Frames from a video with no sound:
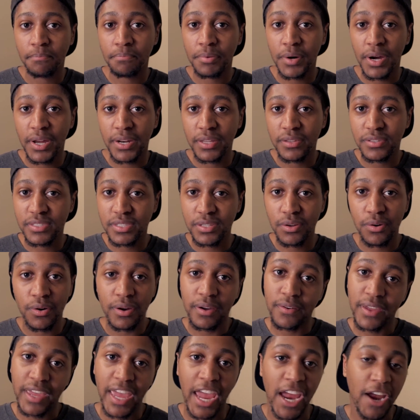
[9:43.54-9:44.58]
but you
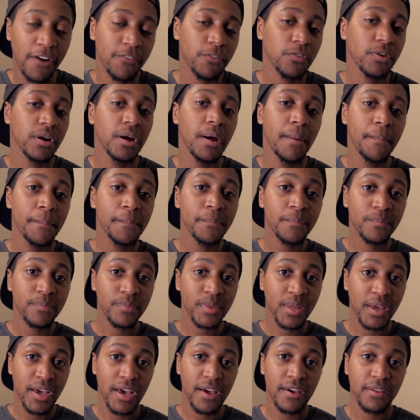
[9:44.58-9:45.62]
still care for him.
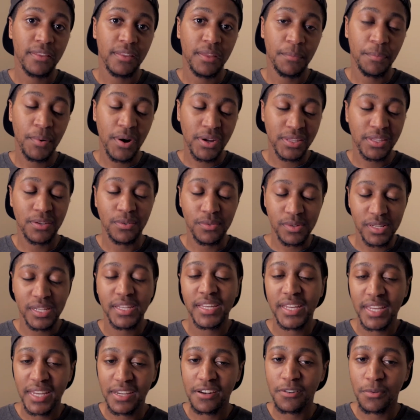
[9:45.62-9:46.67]
The part that
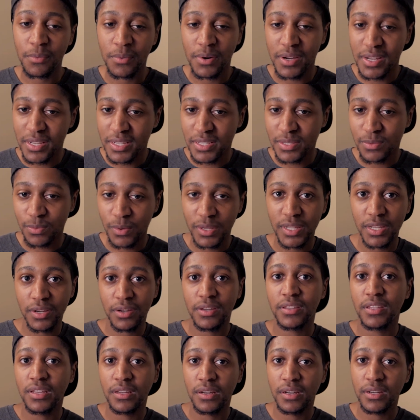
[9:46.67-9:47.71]
really hit was when they're
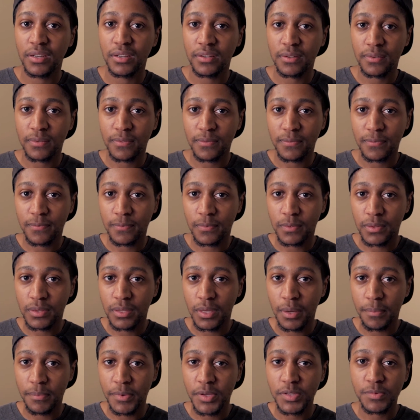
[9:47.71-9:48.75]
in the
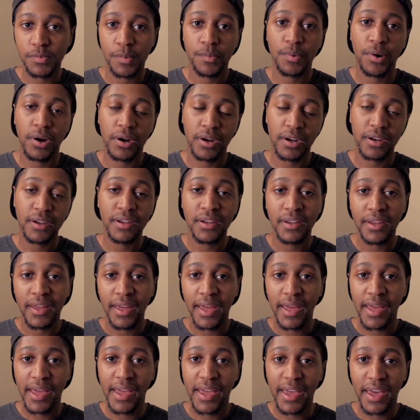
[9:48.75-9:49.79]
amusement park,
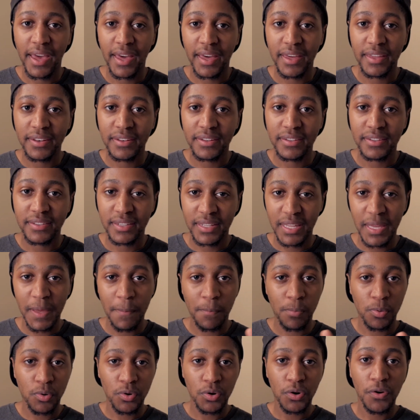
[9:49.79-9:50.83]
and he
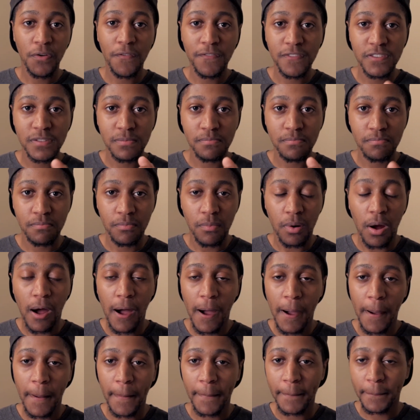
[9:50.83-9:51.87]
proves,
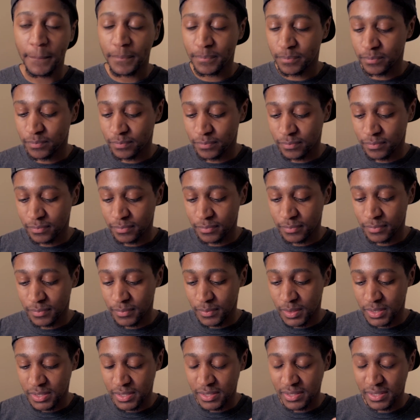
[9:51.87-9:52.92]

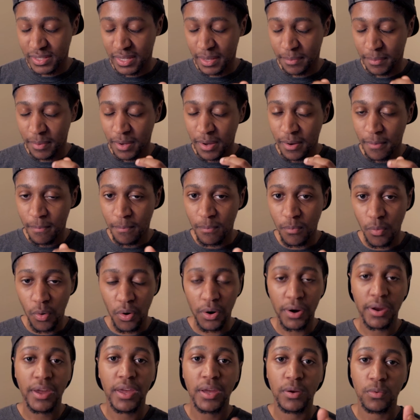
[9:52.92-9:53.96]
what's his name?
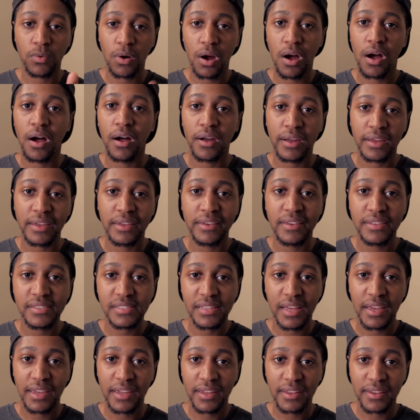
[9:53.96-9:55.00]
Maury wrong. He's
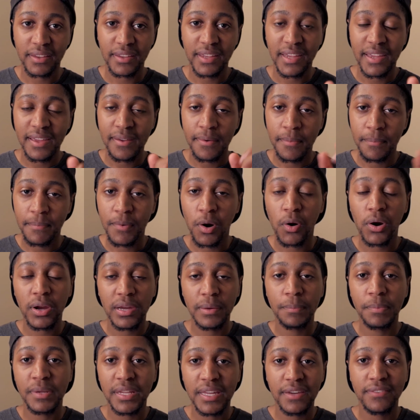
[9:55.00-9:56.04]
like,
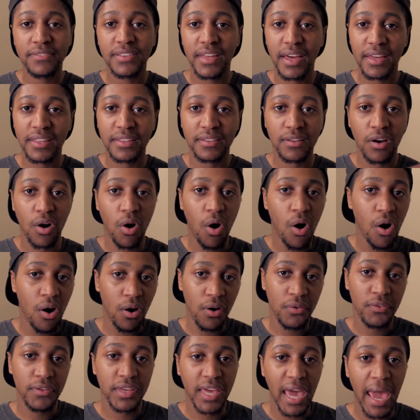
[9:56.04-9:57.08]
Maury believed that
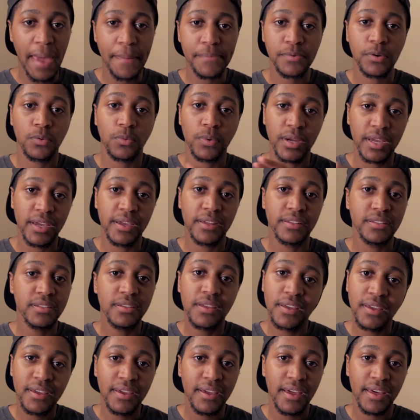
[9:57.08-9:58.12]
all the games are rigged
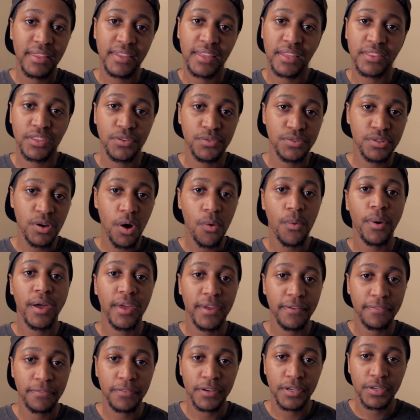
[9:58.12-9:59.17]
and that there's no
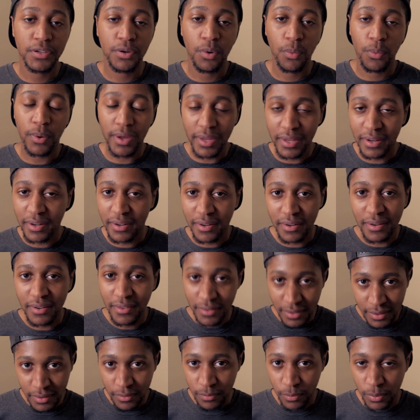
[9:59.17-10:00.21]
way for you to win,
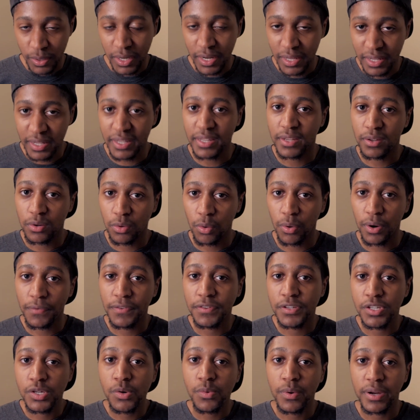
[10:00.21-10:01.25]
really. Or if
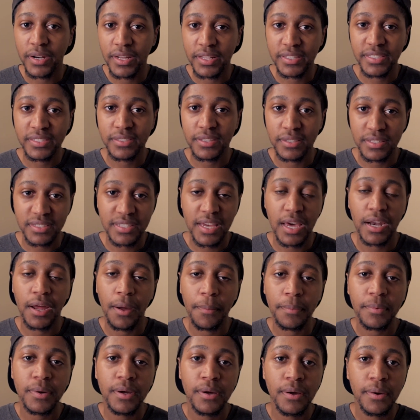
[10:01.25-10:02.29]
you do win, it's a
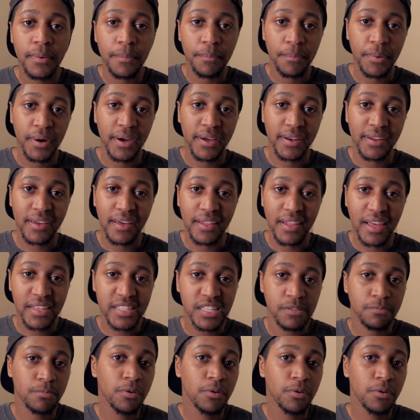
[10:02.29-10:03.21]
setup. But Alexei